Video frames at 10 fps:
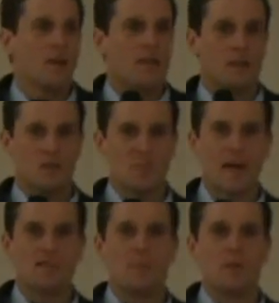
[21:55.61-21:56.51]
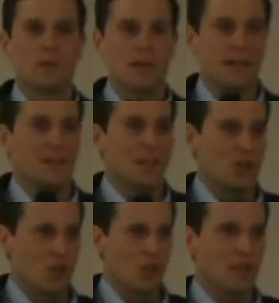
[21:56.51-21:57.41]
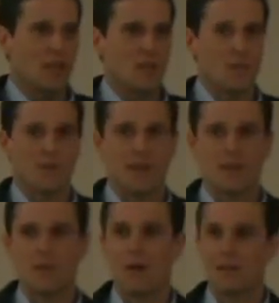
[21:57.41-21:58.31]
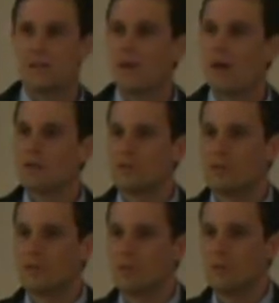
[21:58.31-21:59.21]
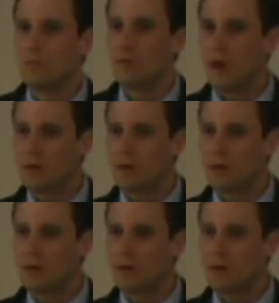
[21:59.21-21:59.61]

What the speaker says: then the responsibility and the duty to protect the rights falls to